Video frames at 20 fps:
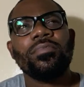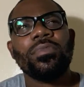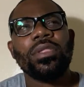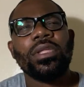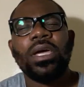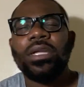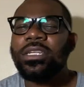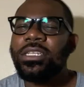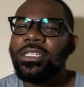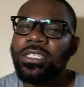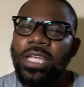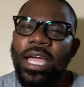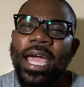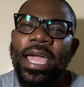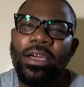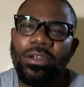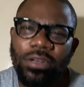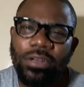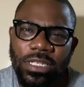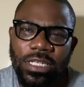and I
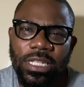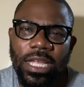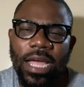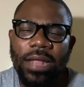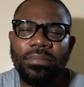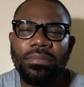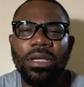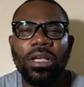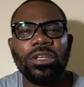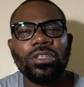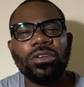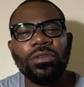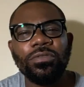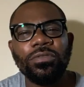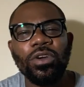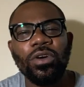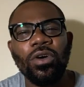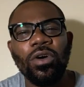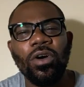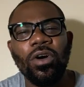understand, because of
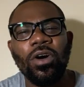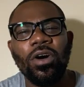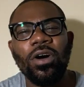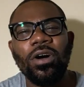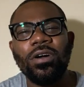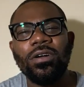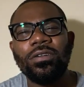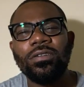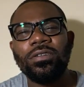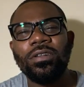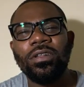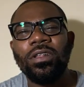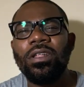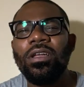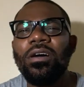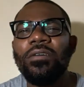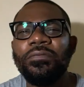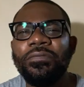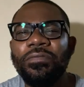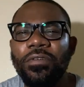your
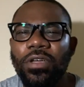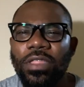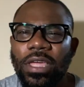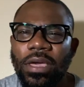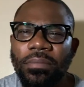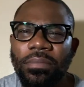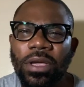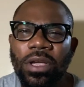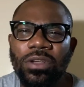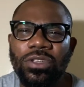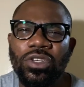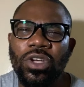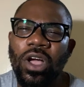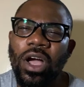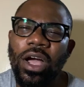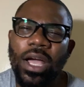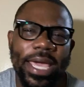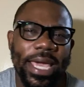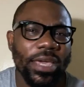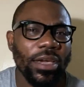love for them, because you
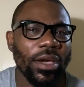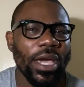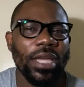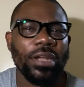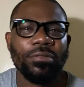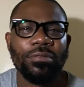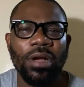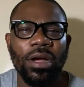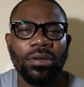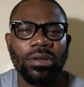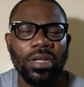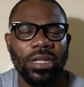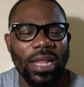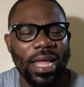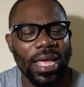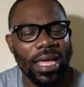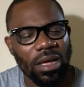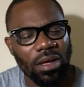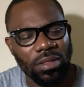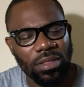can't get your head around it.
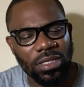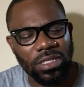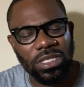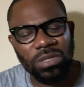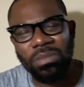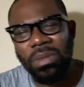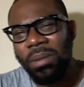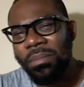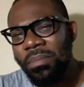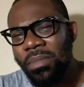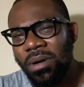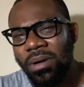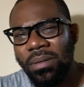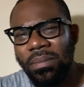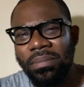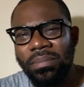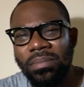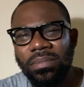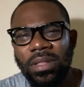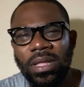Like, oh, this is my
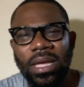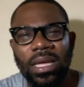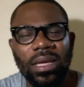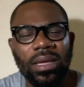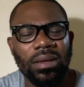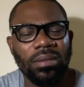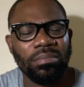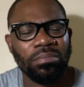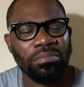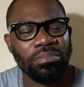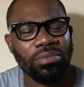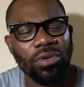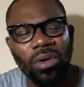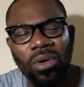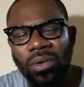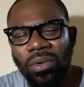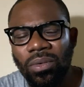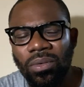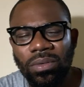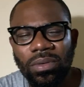mom. Like,
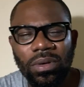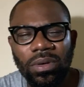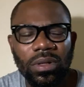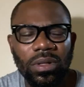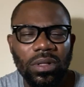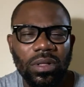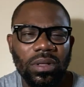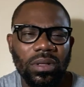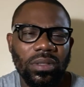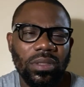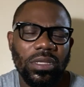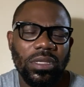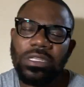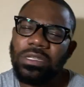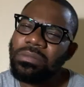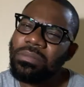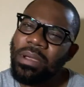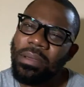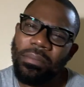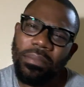bro, this is
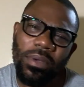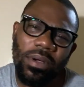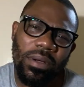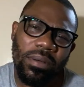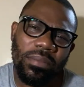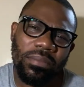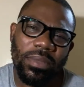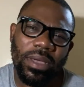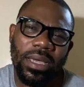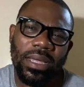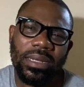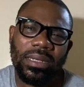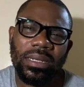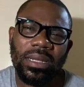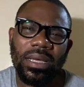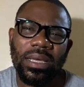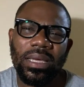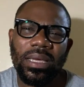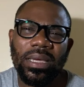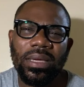my mom, man.
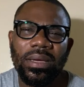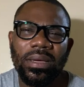Like,